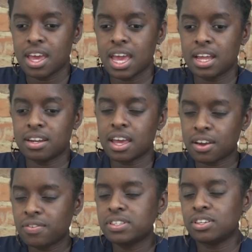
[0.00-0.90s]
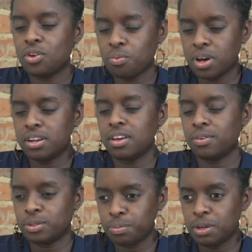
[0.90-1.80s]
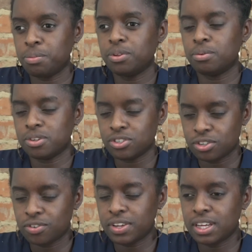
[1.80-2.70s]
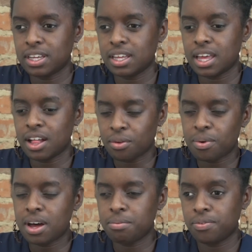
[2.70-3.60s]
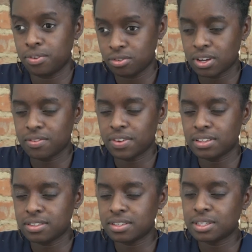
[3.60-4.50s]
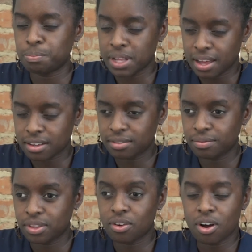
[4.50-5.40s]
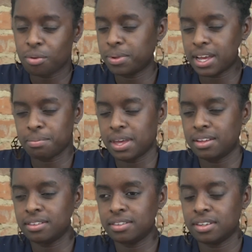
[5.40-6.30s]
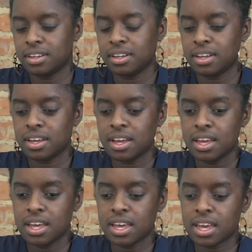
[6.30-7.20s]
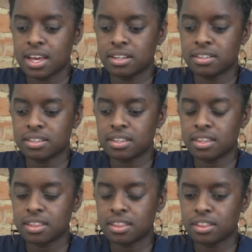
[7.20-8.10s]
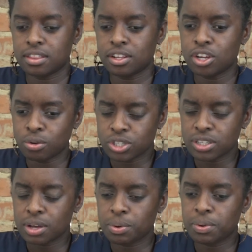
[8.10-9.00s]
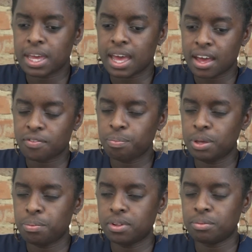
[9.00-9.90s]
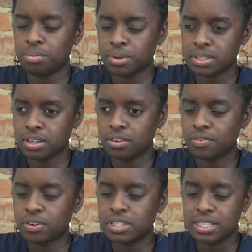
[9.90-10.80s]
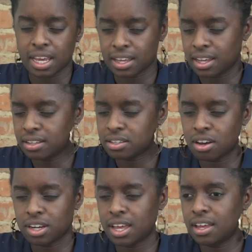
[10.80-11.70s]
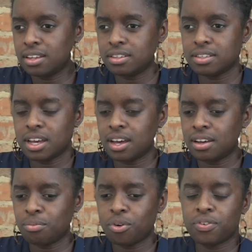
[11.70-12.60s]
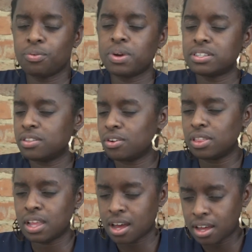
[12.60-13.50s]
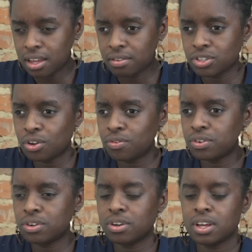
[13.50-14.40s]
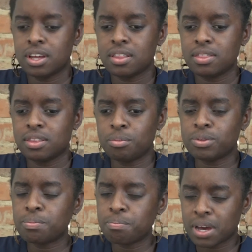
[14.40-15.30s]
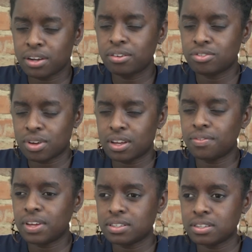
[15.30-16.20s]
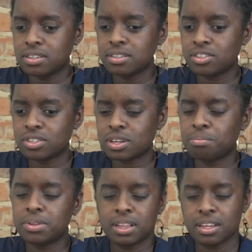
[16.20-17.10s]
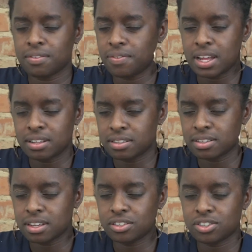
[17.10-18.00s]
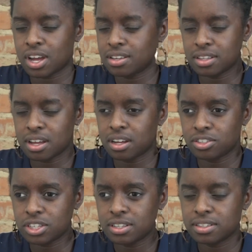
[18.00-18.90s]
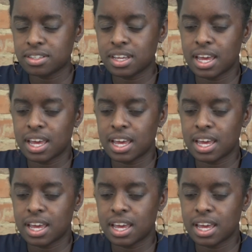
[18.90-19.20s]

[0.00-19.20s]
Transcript: And every single one of those people who are serving LWOP for drug offenses is Black. They're all Black men. And the notion that we would have people in prison for decades on end, or for the rest of their lives over the most minor drug offenses, just completely offends and shocks the conscience.